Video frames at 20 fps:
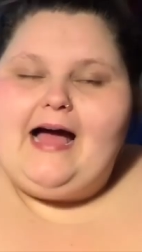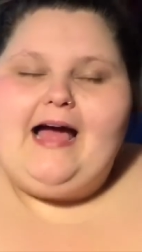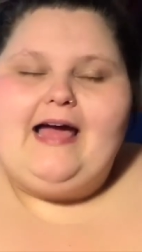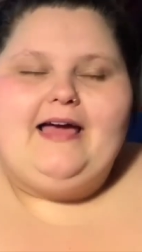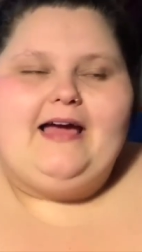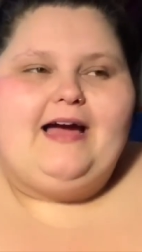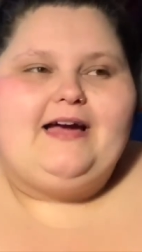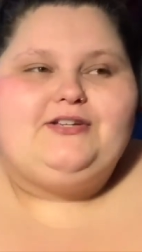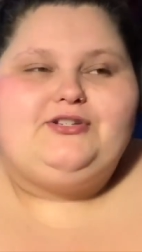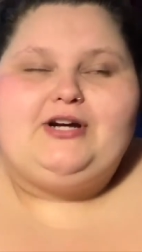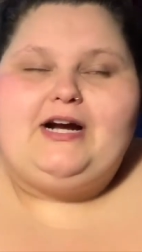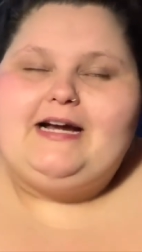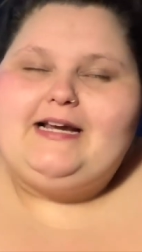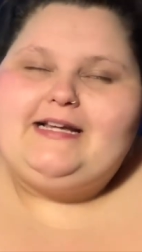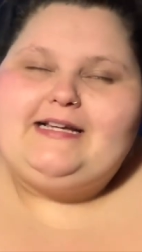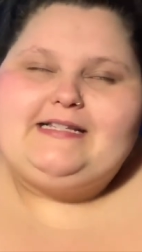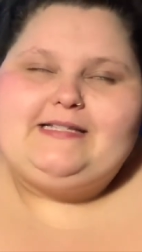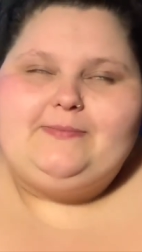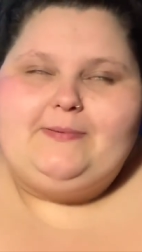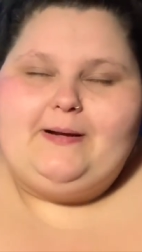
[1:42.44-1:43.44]
I, I try to
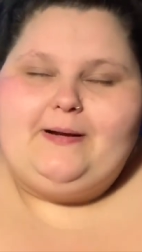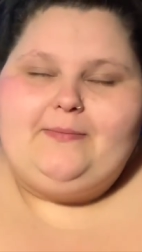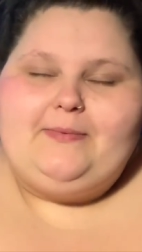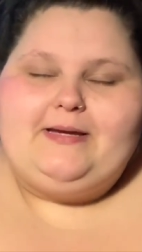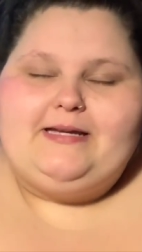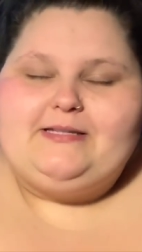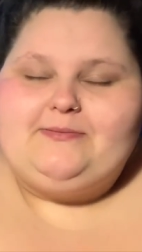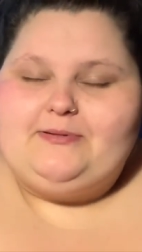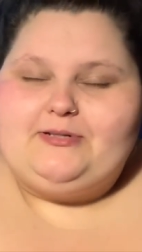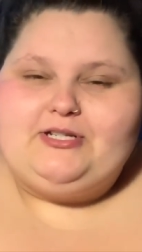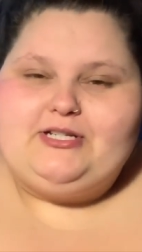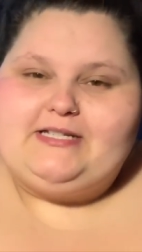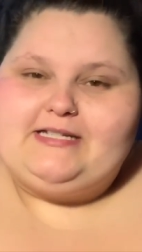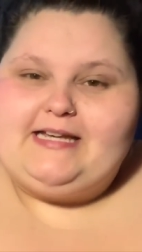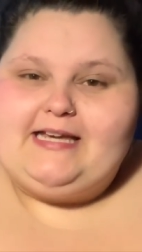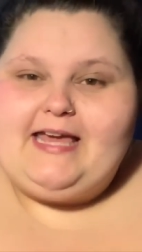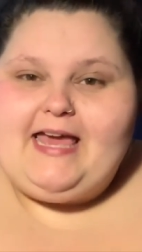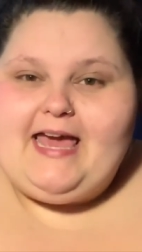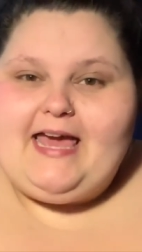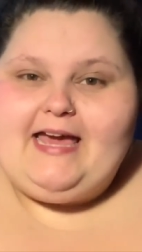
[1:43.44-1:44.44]
experiment as much as
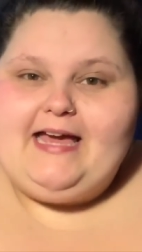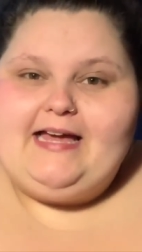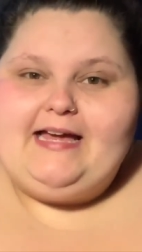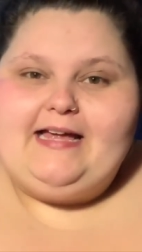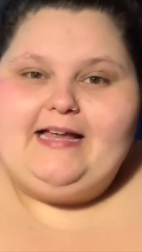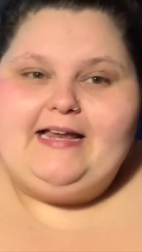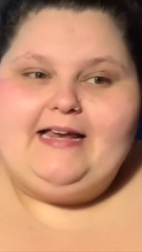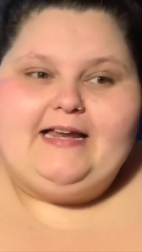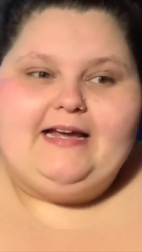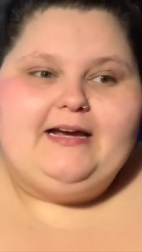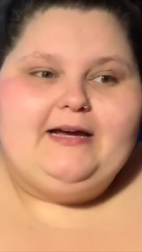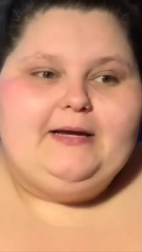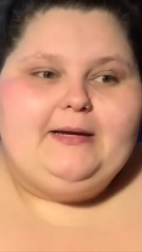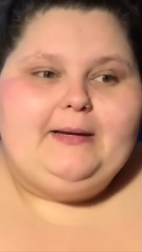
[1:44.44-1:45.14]
I can.